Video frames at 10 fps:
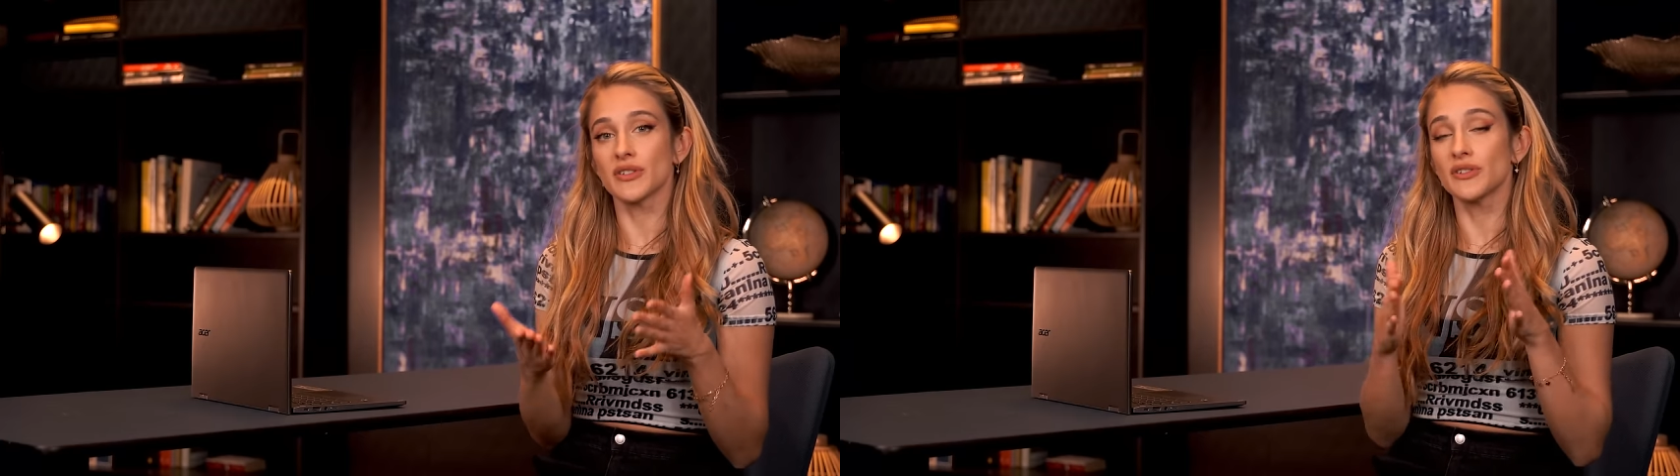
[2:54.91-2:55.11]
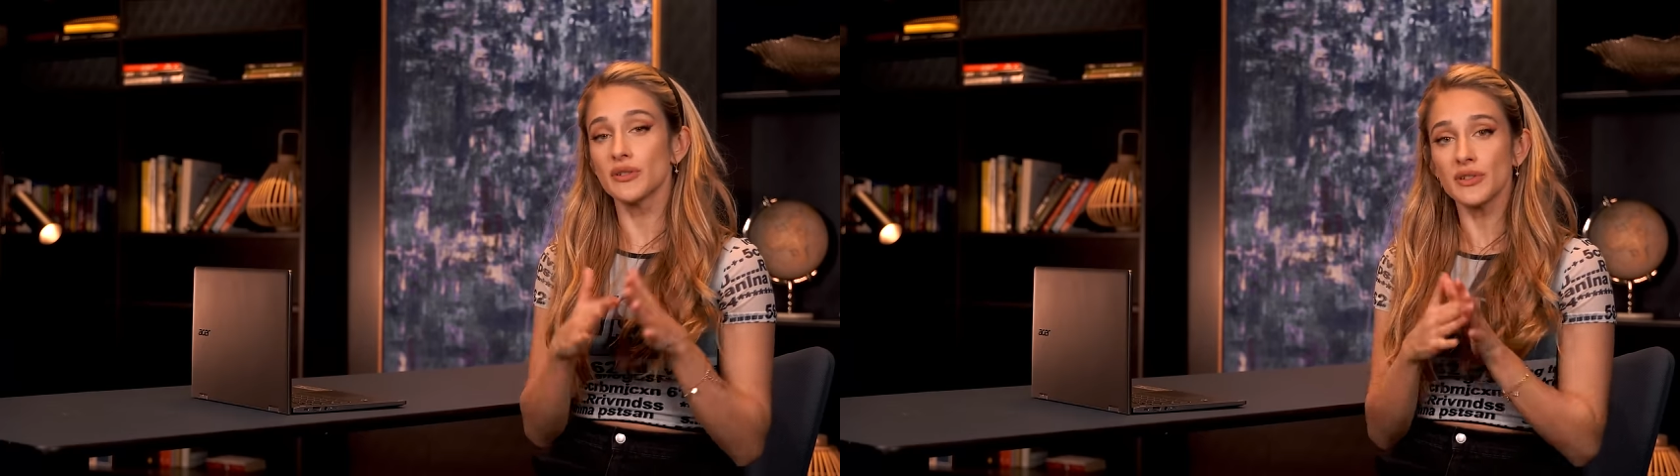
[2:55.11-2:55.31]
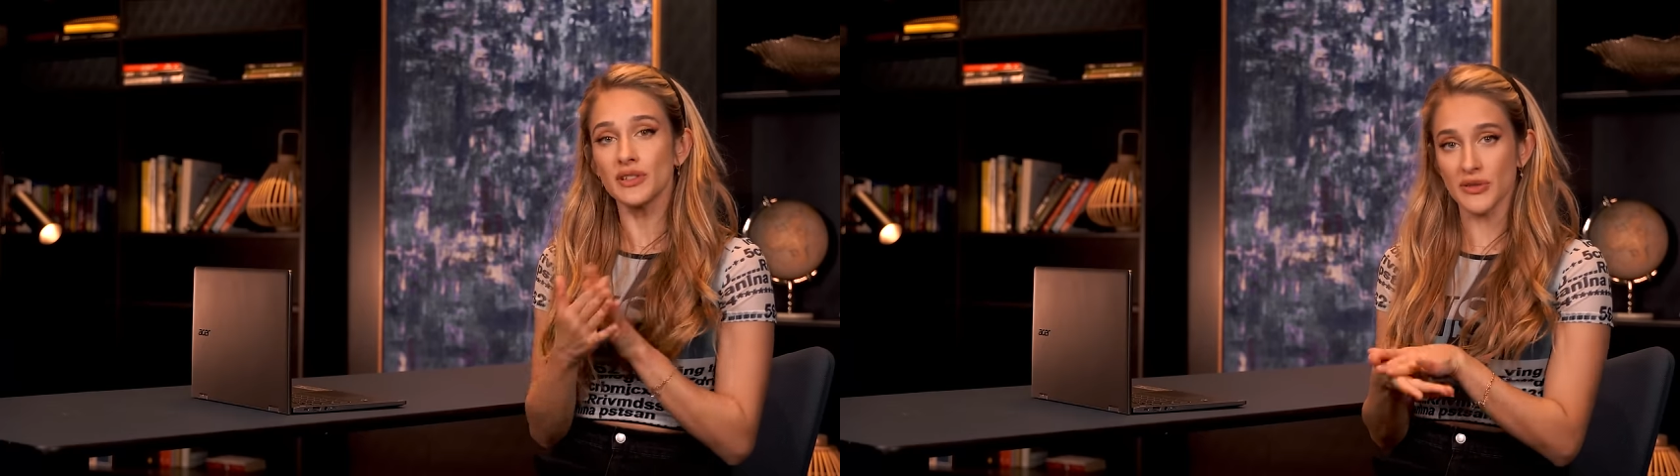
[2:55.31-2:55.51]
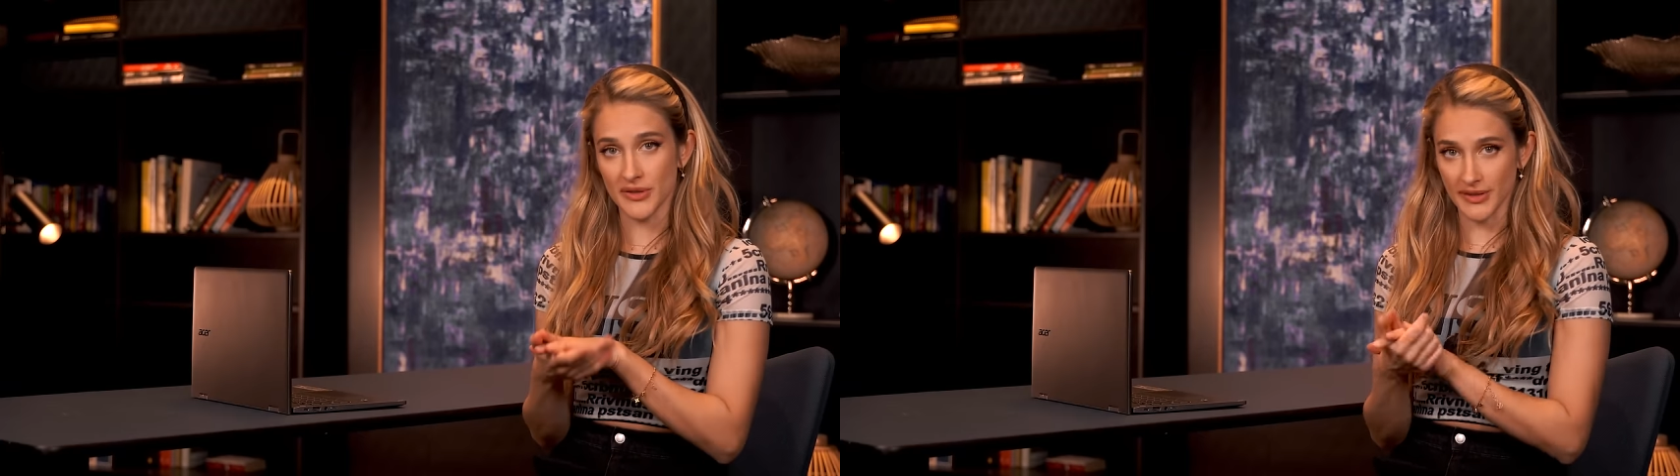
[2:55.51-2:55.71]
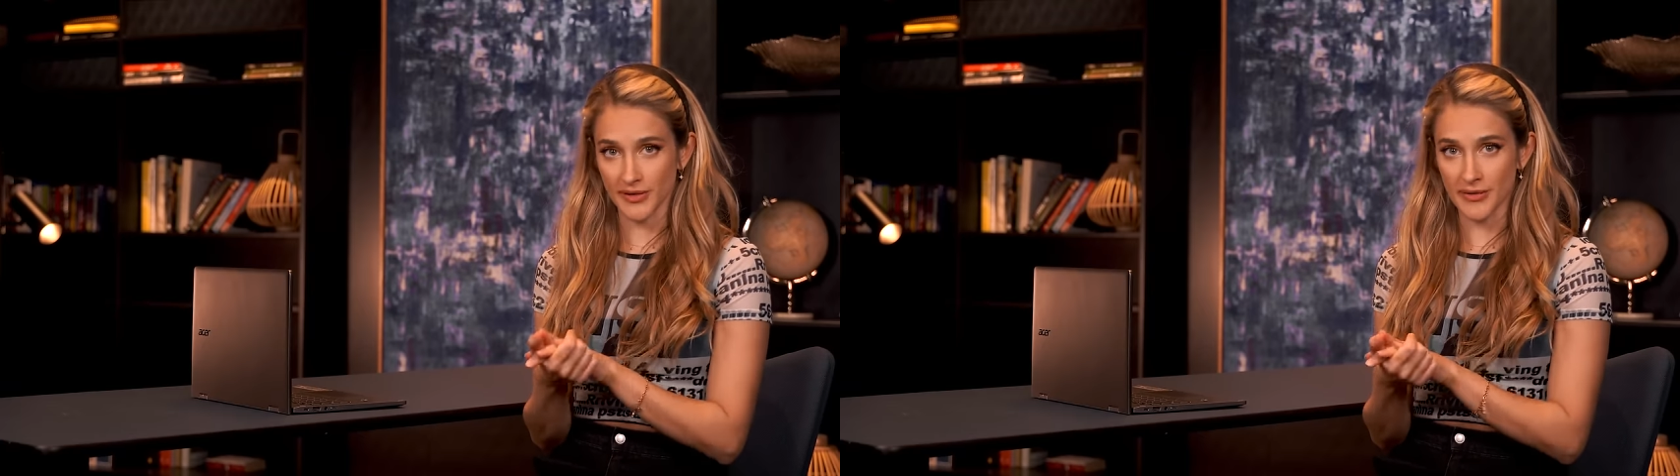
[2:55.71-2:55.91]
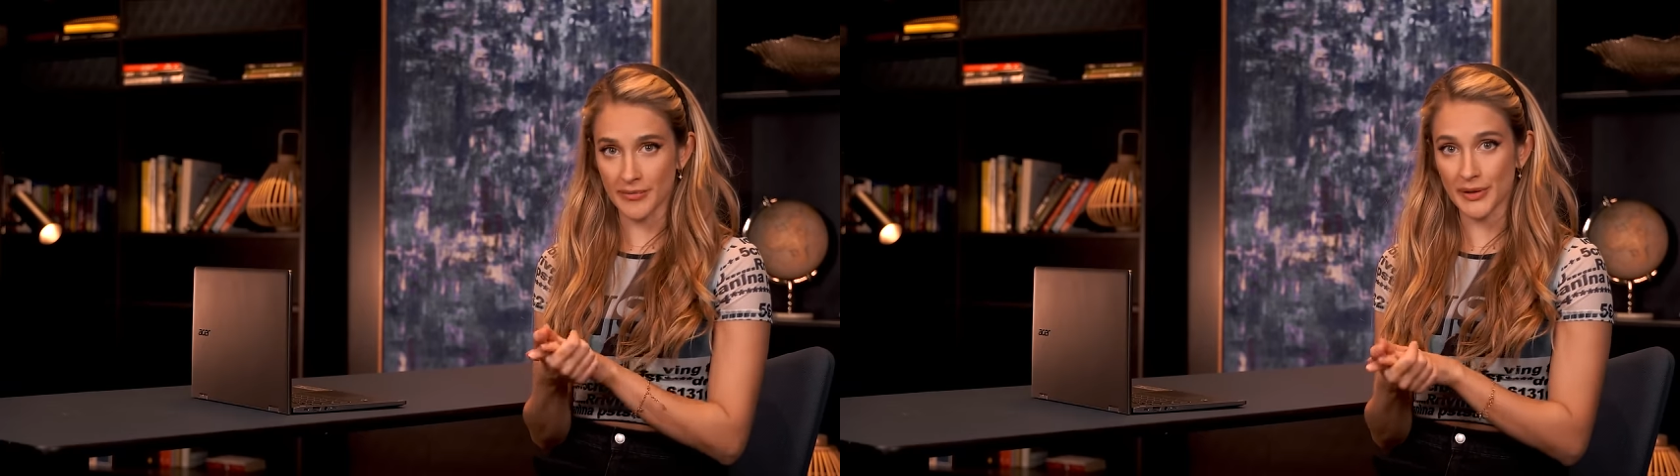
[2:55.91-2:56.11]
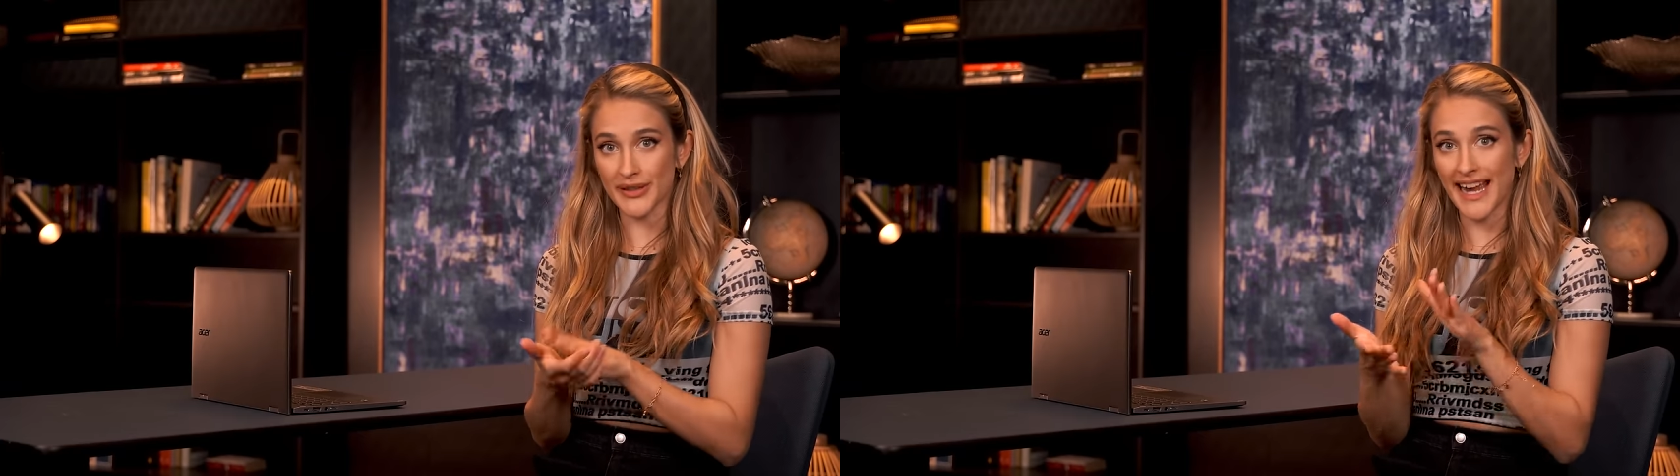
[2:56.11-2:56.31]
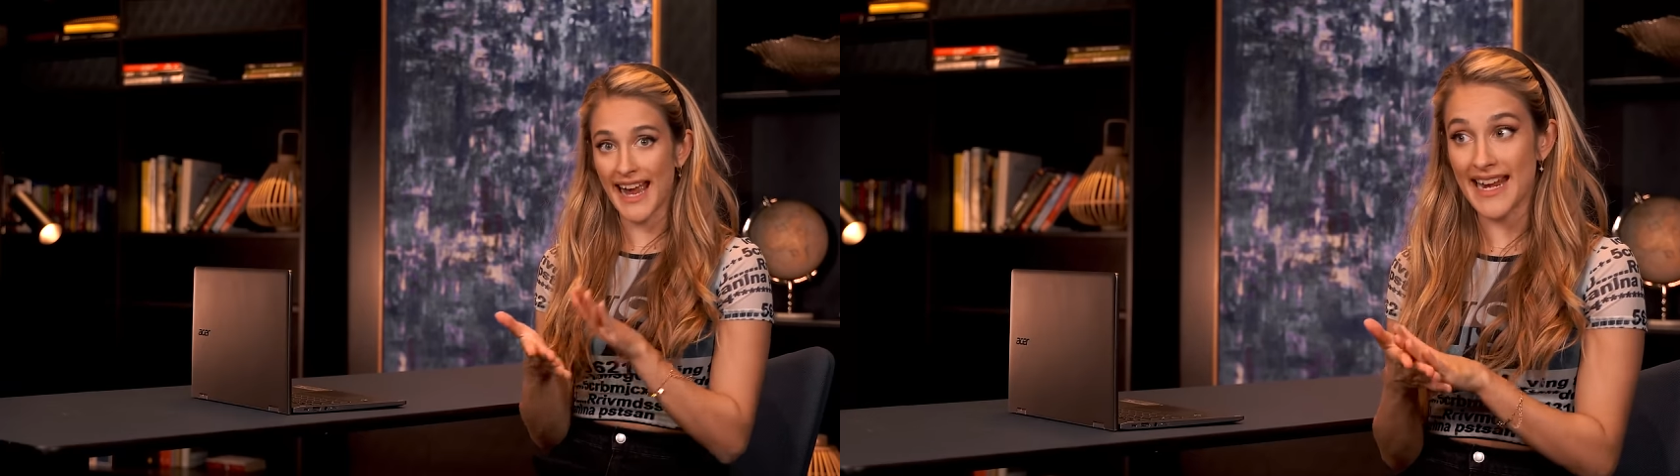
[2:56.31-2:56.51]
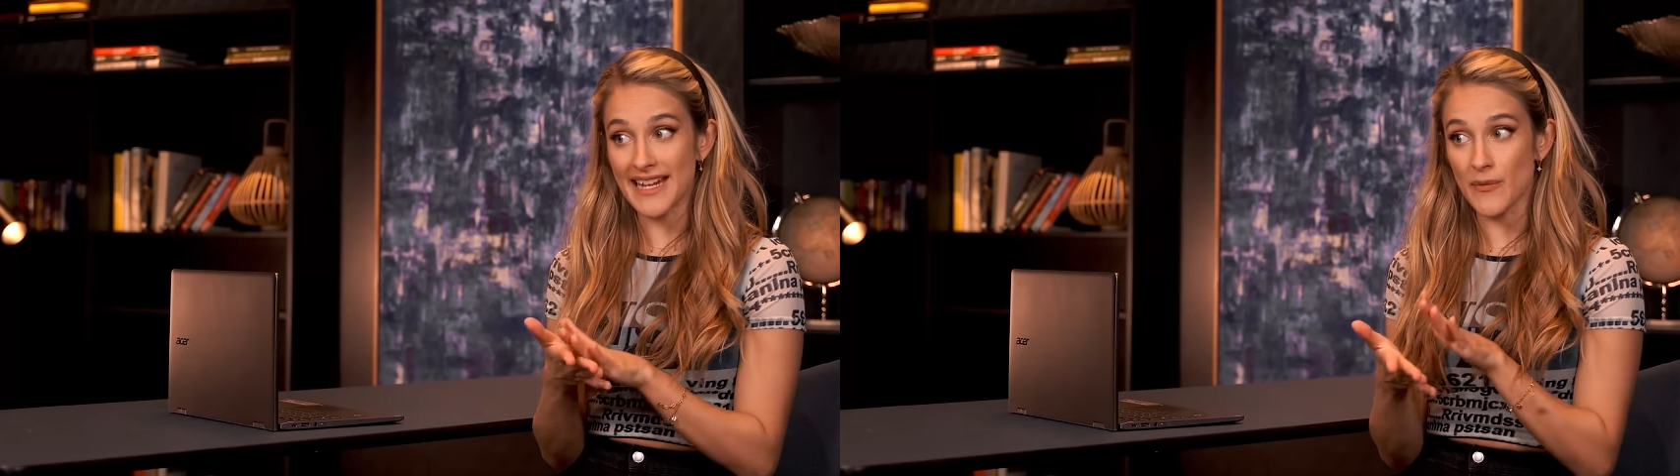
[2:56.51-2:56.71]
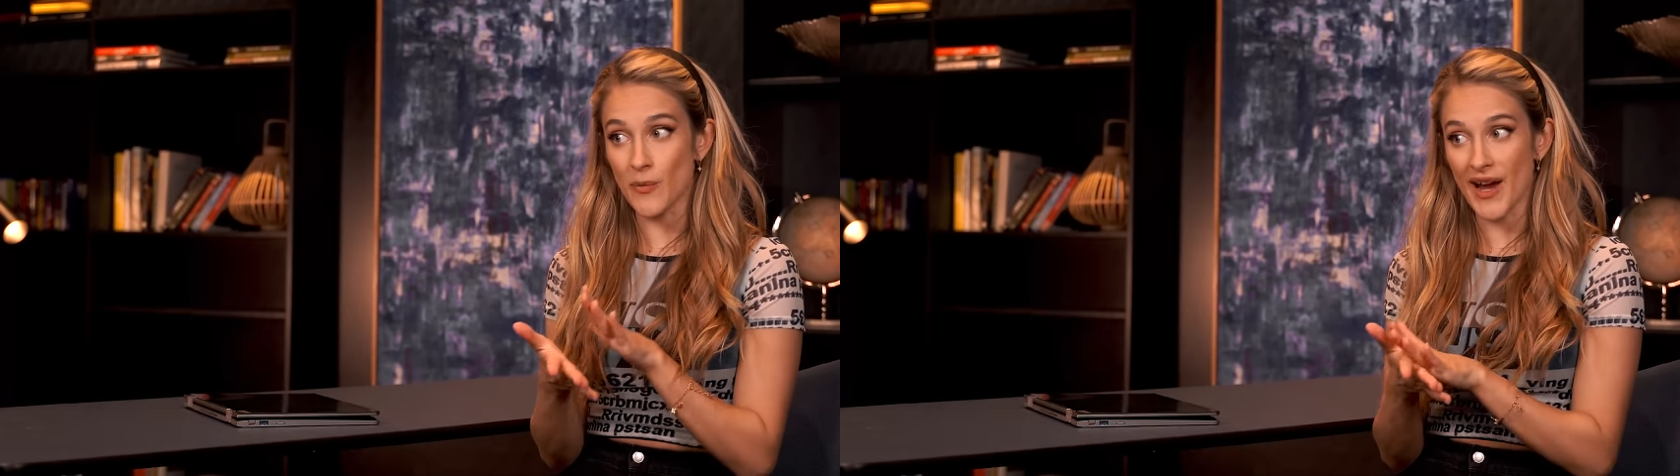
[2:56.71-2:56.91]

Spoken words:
so you can use the Chromebook any